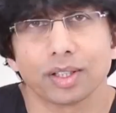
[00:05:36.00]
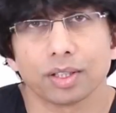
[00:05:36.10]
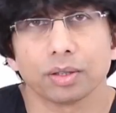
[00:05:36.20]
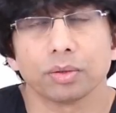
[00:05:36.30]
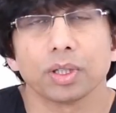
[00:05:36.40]

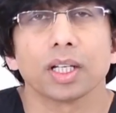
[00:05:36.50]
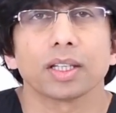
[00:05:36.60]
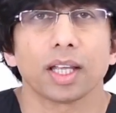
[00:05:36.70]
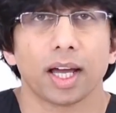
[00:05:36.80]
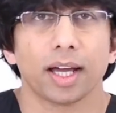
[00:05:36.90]
do
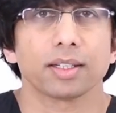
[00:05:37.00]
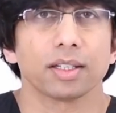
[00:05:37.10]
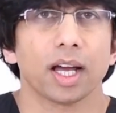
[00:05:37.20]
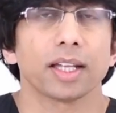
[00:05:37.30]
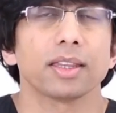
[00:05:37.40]
that
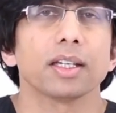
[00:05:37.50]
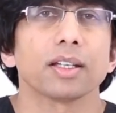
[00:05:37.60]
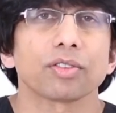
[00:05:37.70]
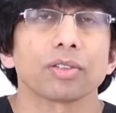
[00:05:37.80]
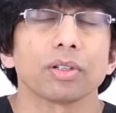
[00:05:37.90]
I think
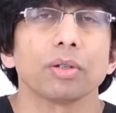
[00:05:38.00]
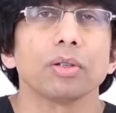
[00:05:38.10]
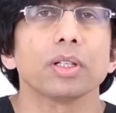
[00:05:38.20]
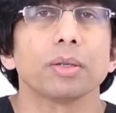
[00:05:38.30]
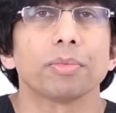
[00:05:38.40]
is
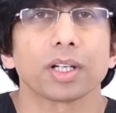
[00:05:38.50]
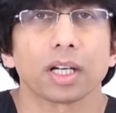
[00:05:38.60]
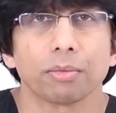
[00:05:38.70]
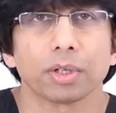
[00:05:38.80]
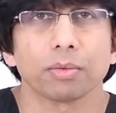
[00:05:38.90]
slowly
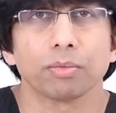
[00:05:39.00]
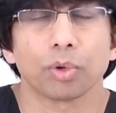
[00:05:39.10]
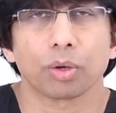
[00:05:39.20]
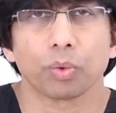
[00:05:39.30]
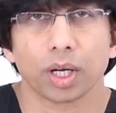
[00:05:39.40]
becoming
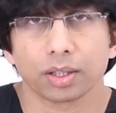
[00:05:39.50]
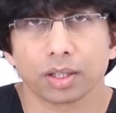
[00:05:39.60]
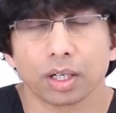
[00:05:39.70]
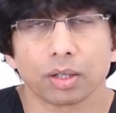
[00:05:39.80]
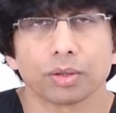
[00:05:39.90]
more well
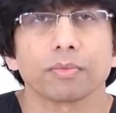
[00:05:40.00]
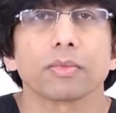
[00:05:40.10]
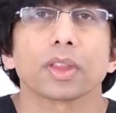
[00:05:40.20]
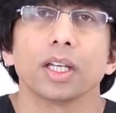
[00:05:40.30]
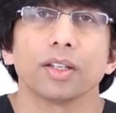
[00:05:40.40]
known
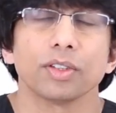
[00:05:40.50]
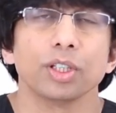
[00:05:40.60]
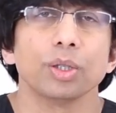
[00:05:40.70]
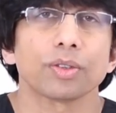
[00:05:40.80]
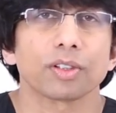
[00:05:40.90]
is the
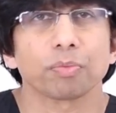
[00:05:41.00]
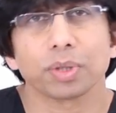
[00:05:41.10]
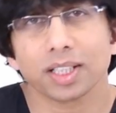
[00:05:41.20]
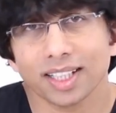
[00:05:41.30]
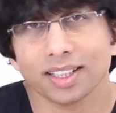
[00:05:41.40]
use of
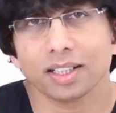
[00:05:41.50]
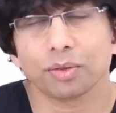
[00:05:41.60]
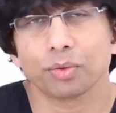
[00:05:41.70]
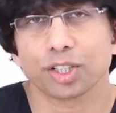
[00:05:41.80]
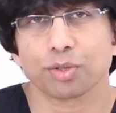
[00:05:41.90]

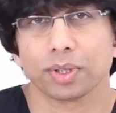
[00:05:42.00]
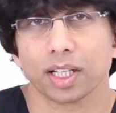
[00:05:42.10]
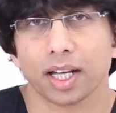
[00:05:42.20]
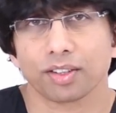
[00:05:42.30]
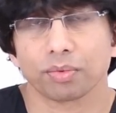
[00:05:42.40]
platelet-rich
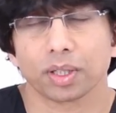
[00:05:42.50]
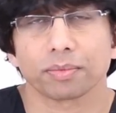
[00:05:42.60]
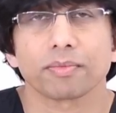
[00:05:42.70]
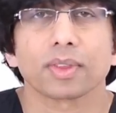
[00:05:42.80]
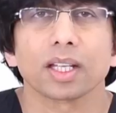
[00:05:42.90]
plasma.
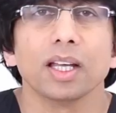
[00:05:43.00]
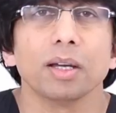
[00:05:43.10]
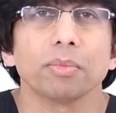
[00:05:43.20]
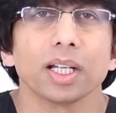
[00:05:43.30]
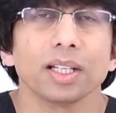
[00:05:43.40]

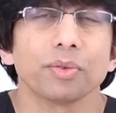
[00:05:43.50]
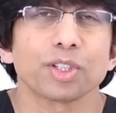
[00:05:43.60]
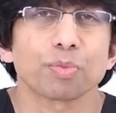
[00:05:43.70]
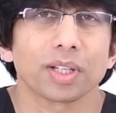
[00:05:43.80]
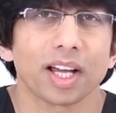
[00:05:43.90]

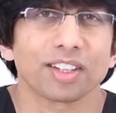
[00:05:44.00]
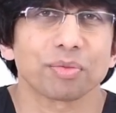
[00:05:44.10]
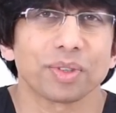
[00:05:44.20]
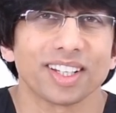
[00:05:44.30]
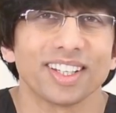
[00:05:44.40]
Platelet-rich
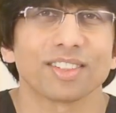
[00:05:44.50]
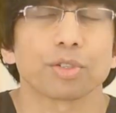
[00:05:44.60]
plasma is